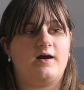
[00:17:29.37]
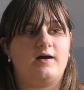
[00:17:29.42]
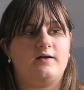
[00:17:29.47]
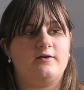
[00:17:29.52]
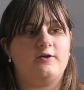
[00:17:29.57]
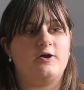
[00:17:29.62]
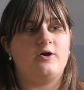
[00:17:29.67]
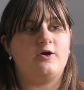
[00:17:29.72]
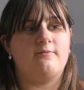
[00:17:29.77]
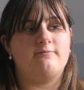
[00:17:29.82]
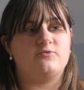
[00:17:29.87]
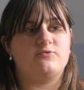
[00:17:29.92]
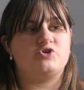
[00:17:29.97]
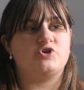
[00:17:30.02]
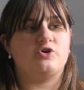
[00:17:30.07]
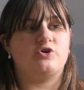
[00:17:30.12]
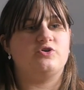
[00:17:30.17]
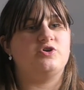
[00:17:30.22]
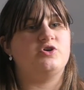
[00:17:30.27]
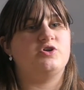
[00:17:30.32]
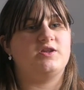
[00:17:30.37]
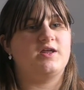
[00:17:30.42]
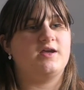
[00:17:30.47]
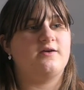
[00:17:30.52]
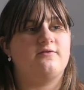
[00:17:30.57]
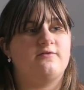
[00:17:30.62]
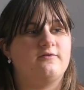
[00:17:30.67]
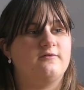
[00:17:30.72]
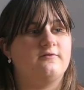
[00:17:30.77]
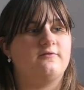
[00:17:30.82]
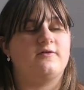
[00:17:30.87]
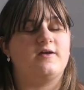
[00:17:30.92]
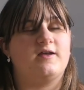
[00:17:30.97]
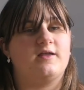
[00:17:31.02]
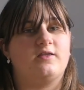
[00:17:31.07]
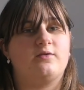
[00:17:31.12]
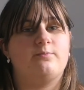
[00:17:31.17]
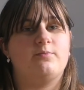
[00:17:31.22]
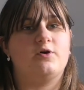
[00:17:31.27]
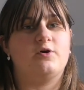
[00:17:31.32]
know I'm showing you different
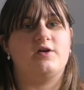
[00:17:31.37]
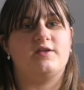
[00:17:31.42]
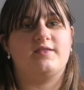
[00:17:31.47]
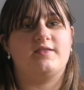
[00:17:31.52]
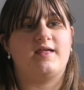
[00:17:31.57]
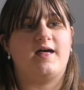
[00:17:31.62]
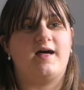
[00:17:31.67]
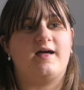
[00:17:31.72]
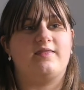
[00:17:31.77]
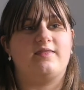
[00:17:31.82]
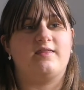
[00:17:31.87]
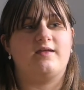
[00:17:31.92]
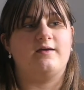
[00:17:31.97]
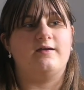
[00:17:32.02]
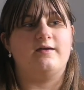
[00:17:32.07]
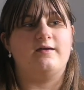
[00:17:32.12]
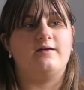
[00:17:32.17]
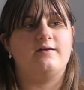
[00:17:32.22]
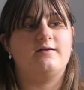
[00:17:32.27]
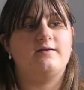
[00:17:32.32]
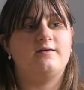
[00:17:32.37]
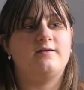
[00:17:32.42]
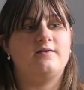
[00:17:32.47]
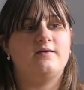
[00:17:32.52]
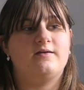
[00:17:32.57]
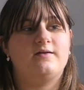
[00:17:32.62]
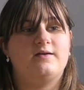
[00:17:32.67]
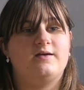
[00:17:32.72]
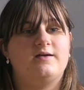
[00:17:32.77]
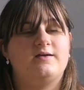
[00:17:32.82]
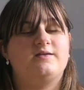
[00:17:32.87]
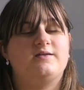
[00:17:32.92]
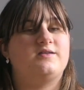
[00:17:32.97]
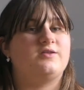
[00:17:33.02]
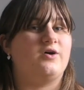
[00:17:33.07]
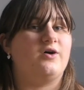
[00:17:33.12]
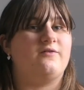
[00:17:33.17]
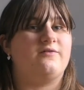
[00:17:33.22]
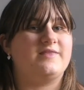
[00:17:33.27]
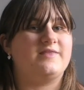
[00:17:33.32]
things, but it's like the
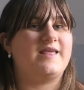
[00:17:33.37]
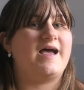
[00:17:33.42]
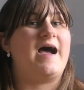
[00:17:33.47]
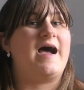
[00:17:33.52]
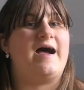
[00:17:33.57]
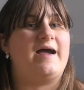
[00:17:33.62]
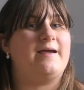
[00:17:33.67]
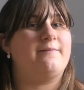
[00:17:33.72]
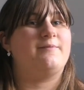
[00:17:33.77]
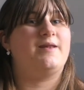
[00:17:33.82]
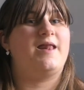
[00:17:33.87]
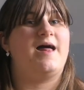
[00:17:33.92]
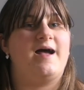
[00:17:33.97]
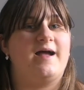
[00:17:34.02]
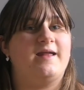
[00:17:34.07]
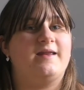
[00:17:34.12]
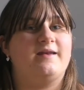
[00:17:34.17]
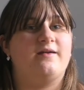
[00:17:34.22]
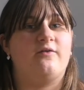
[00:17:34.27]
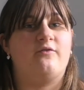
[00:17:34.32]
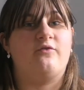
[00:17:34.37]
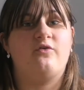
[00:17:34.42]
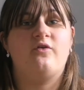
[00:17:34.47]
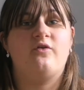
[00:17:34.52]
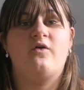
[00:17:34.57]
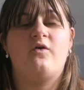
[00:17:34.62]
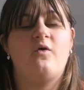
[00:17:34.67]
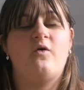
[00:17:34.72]
sort of timeline of